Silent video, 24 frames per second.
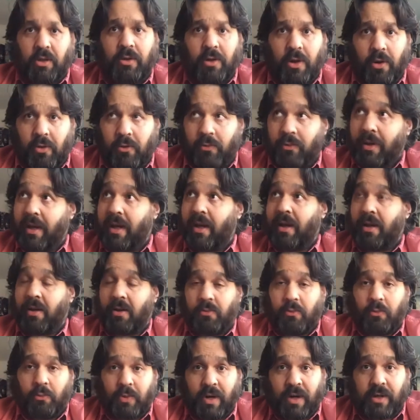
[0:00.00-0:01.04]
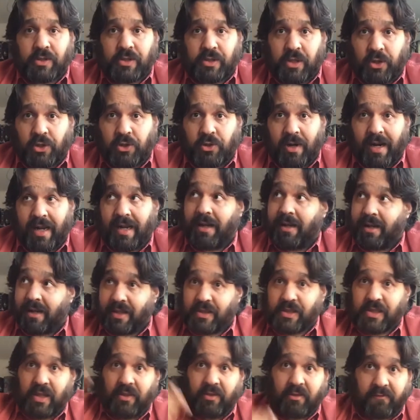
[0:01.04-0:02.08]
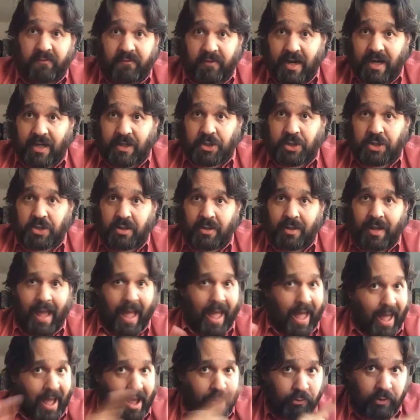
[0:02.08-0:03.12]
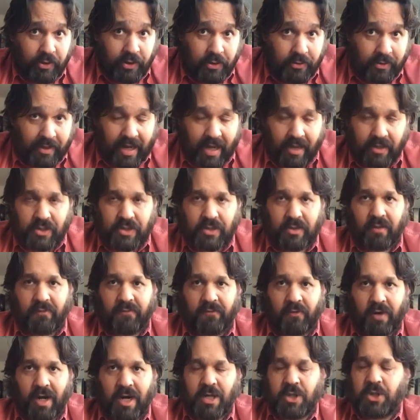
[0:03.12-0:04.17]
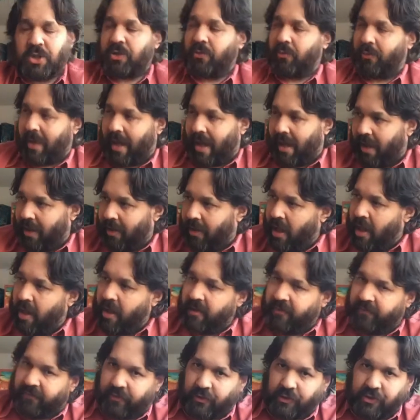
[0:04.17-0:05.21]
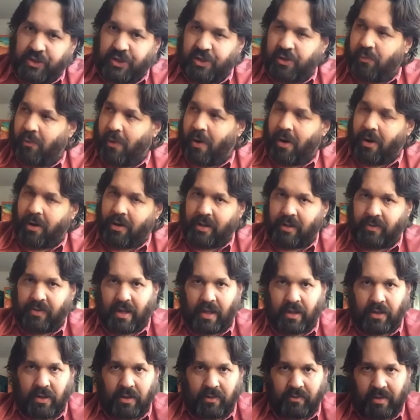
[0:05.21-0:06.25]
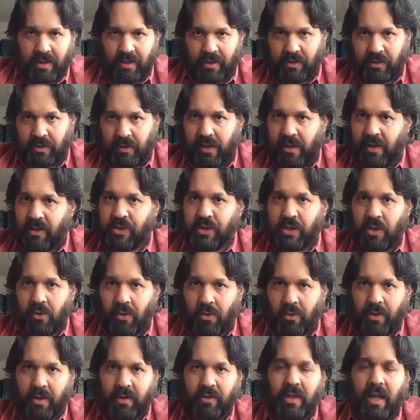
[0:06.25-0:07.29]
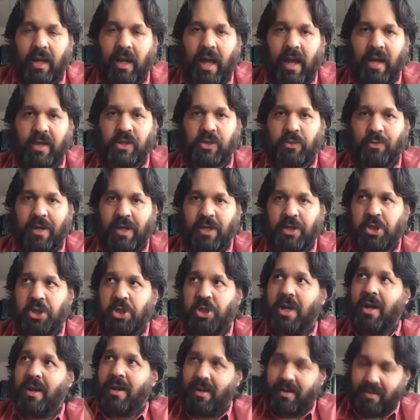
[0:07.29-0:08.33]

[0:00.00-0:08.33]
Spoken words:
No, where's the drink? It's in the fridge. How do you get to the fridge? Well, first you walk and then there's a corner and the light switch.